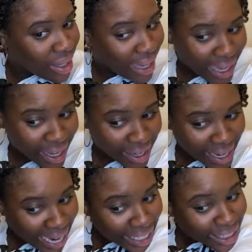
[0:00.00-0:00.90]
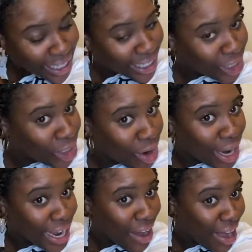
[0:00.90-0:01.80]
And Acacia is showing
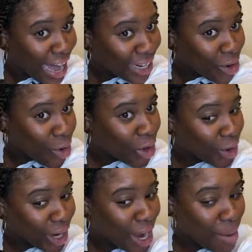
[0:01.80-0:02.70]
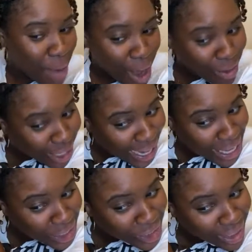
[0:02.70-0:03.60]
y'all how to order it. Come on,
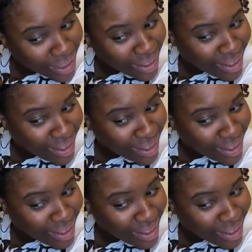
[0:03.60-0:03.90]
Acacia.